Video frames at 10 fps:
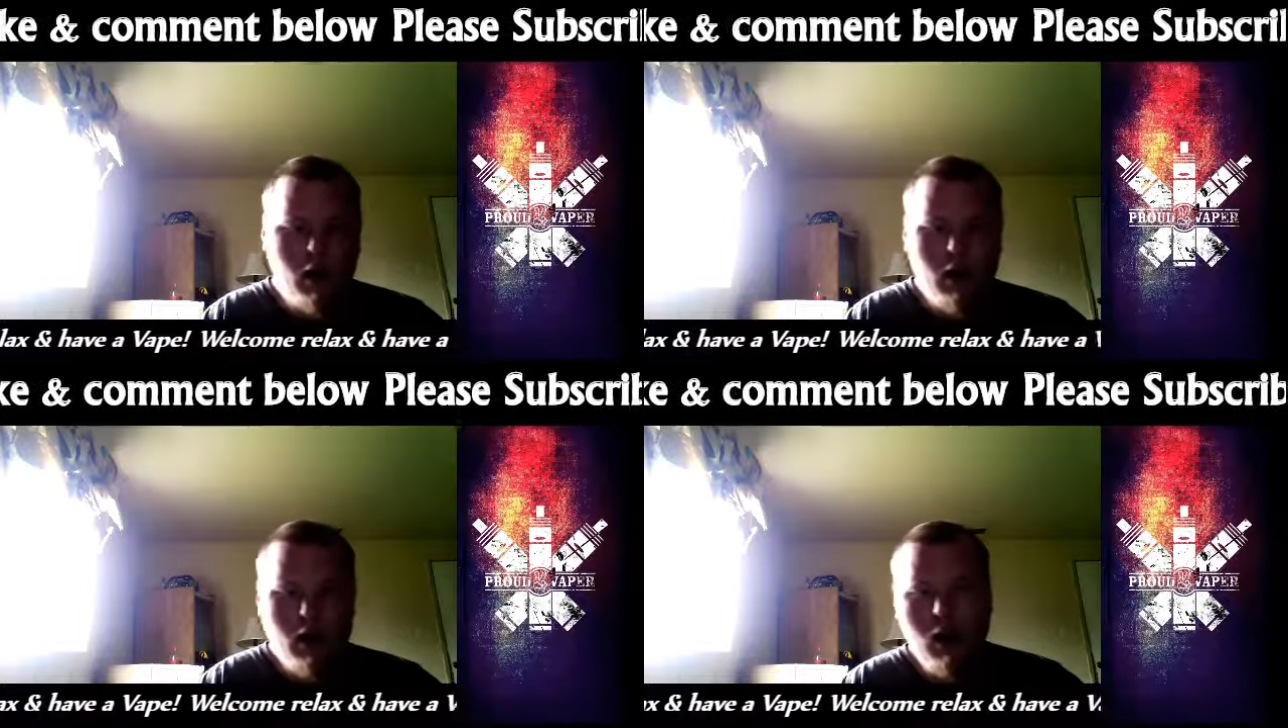
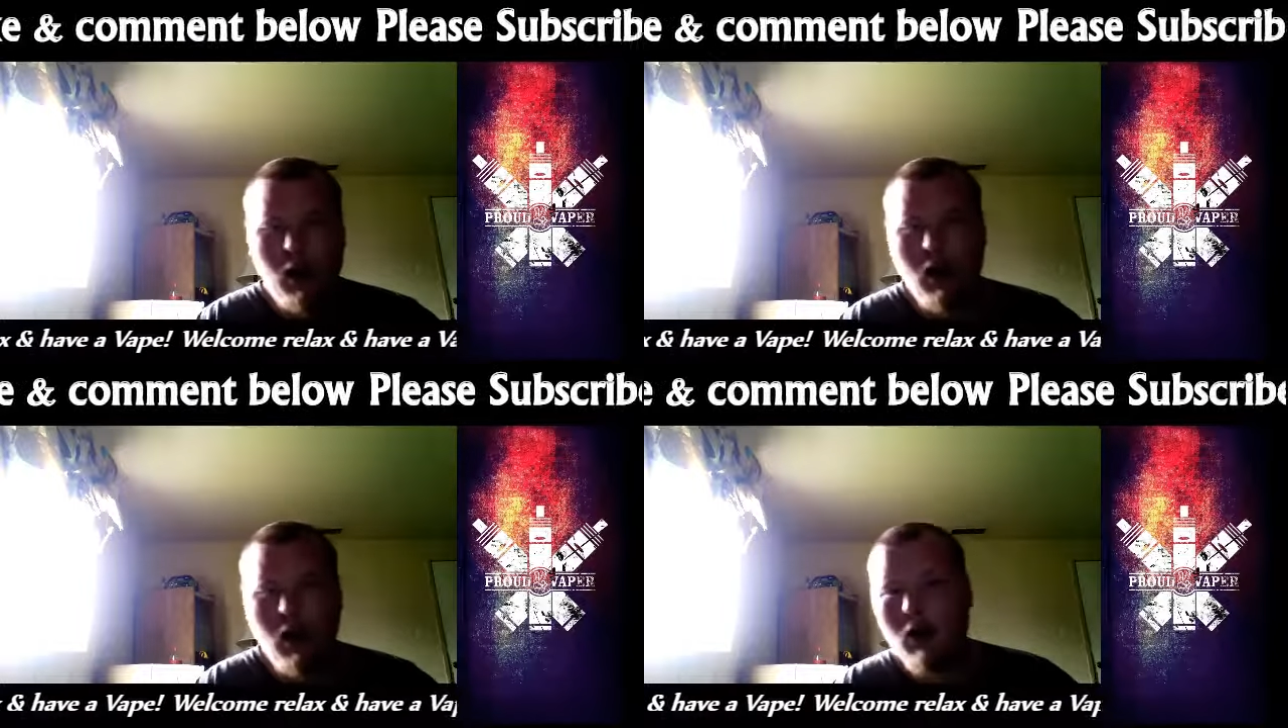then you
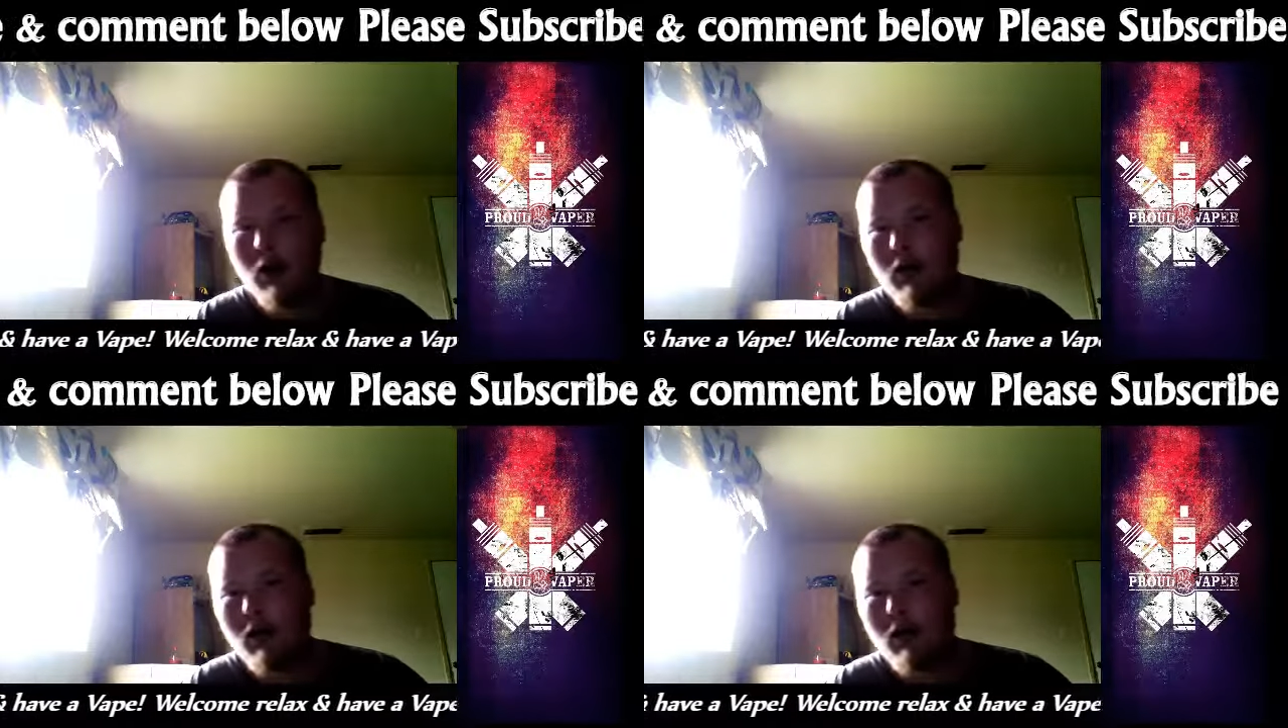got what we
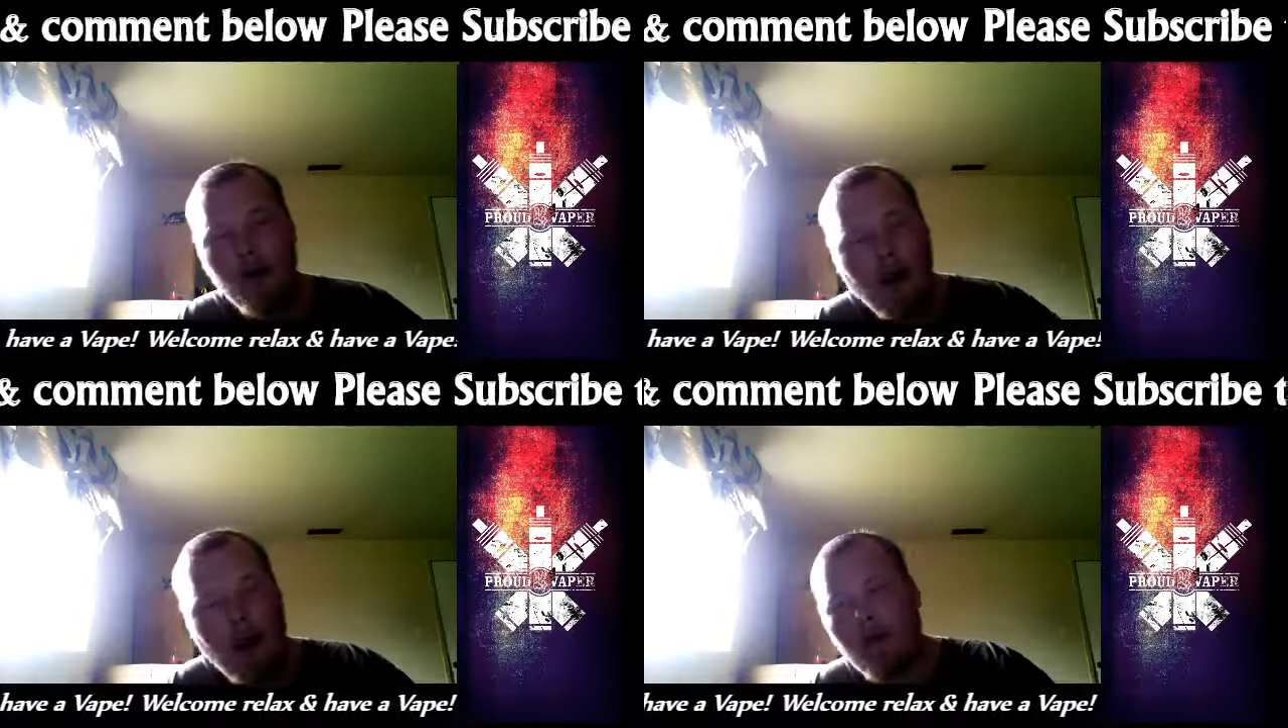call a
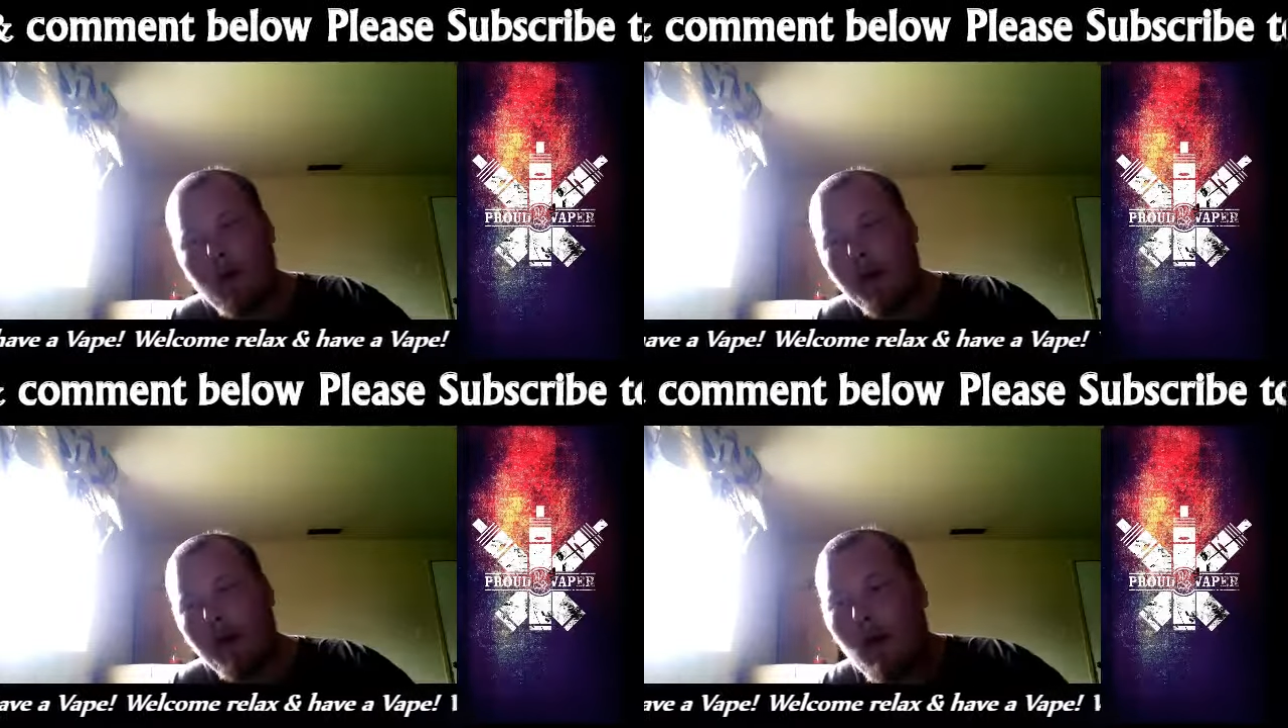
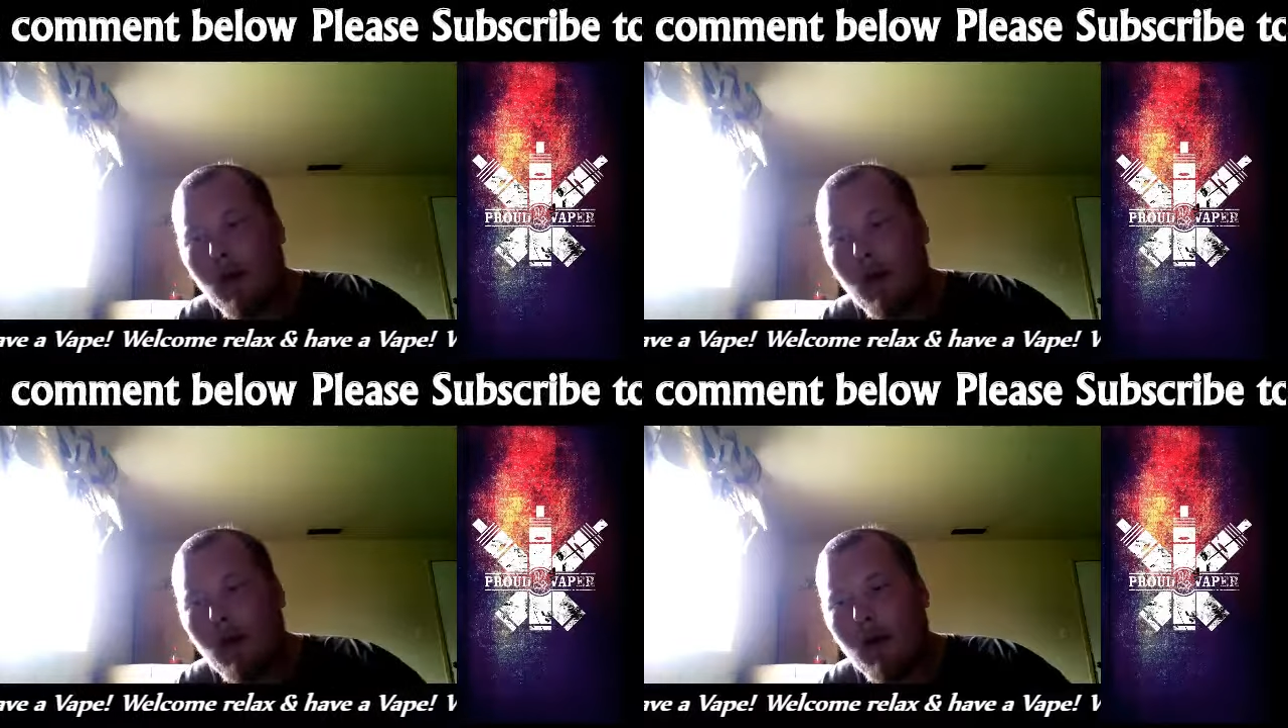sub-ohm
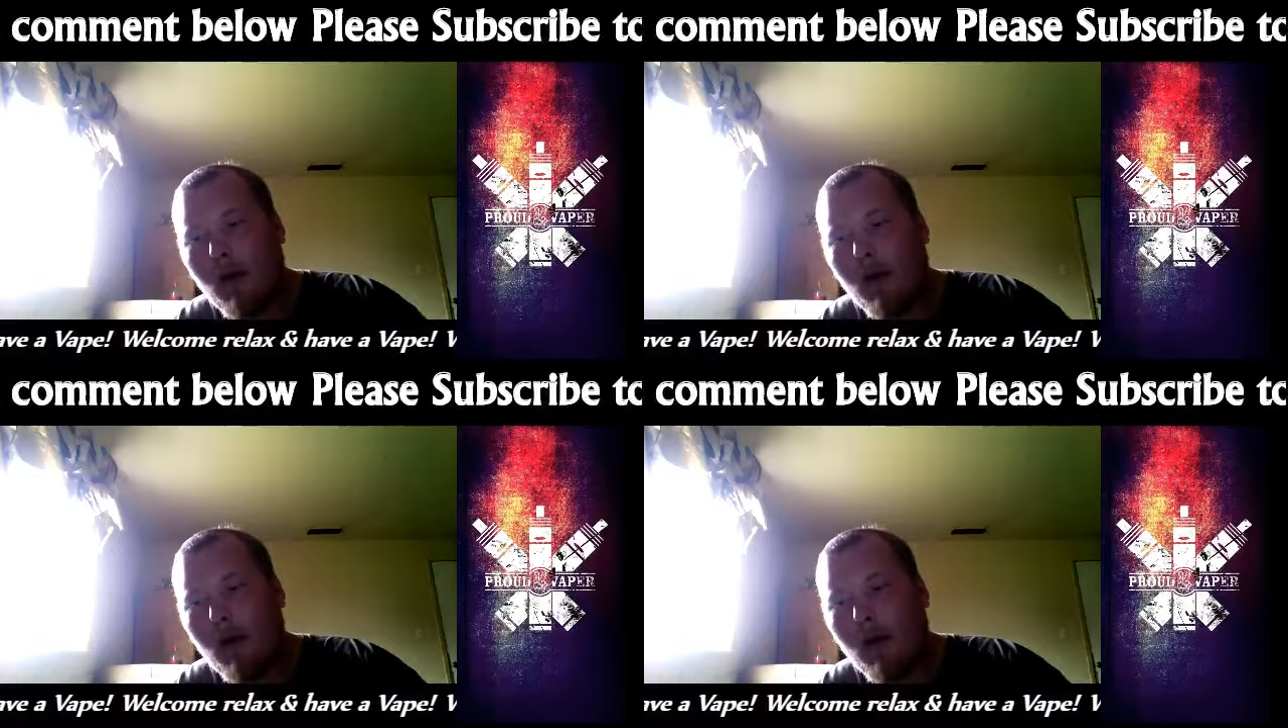tank
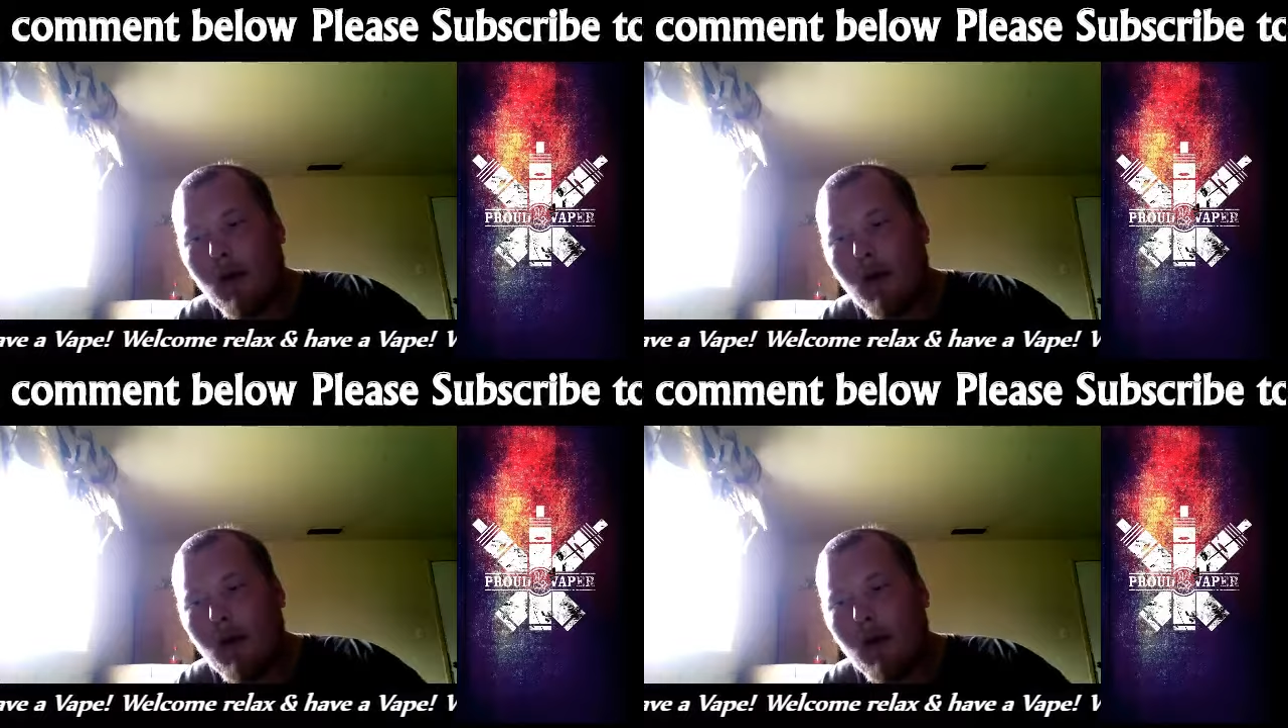here, which
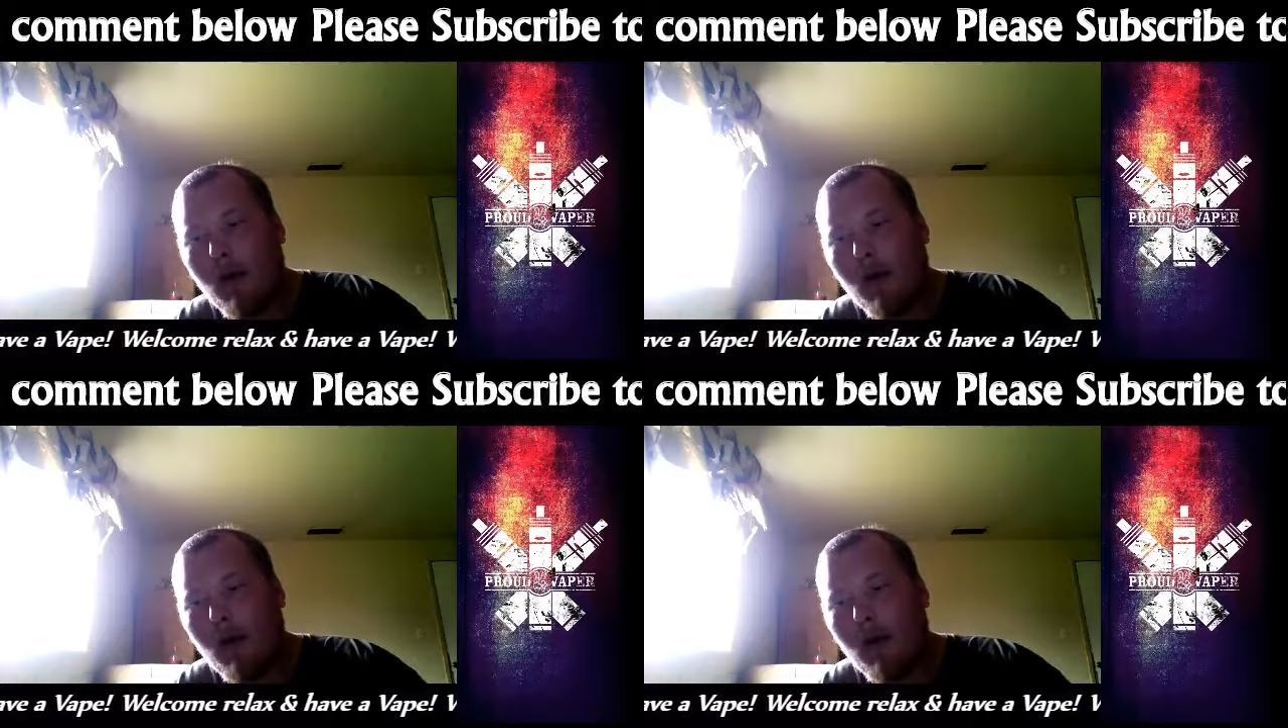is this
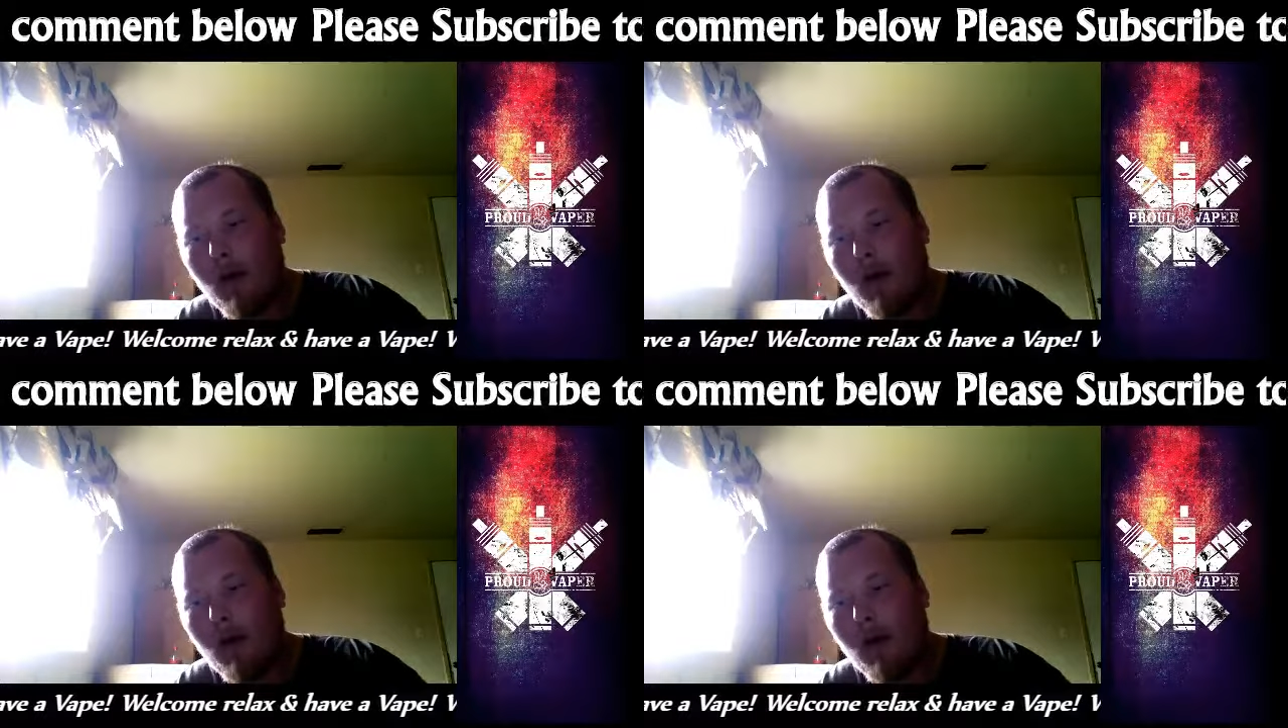one right
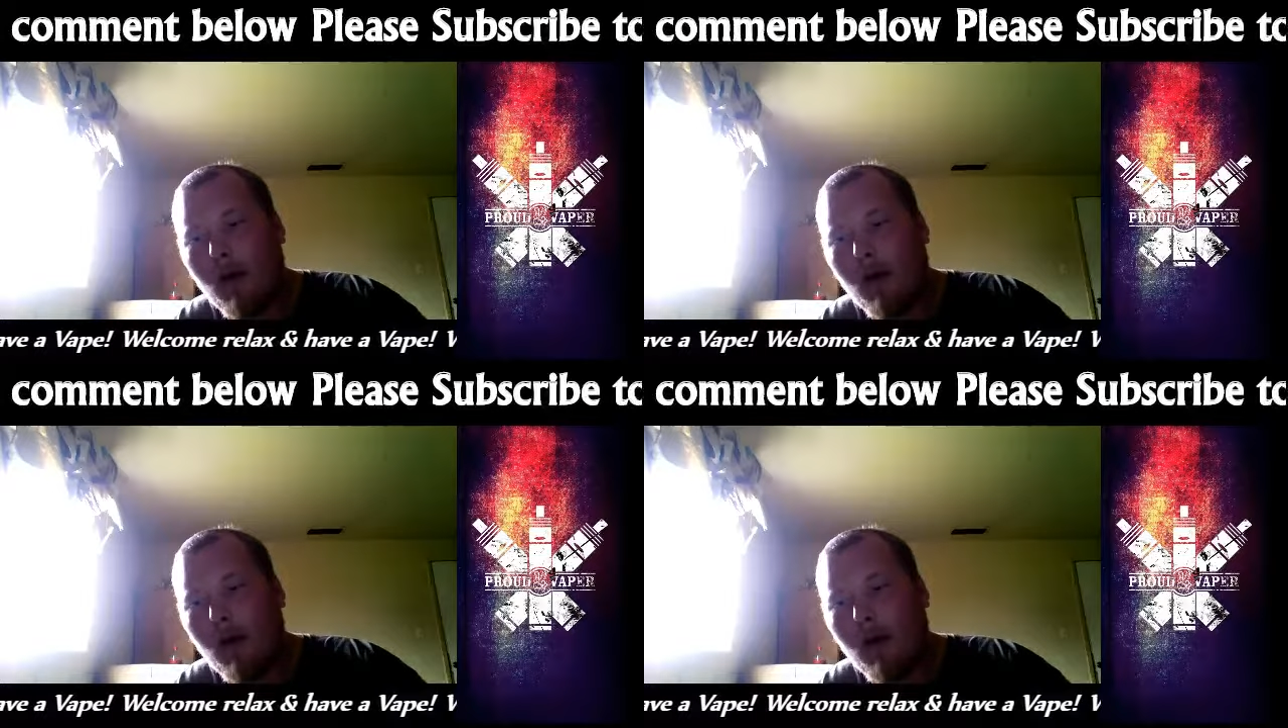here,